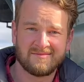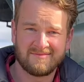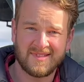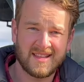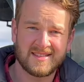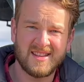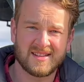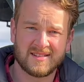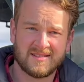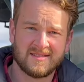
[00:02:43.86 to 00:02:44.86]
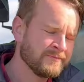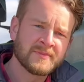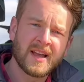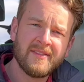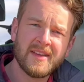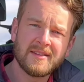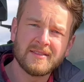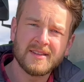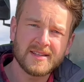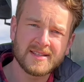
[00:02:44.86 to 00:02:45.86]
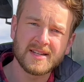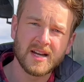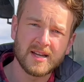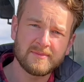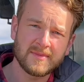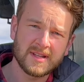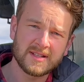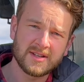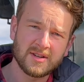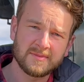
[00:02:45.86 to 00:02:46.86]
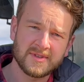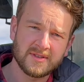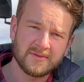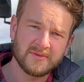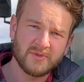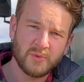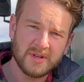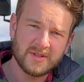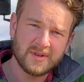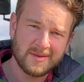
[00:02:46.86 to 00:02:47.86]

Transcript: That's it. And then this time, in terms of, we're doing a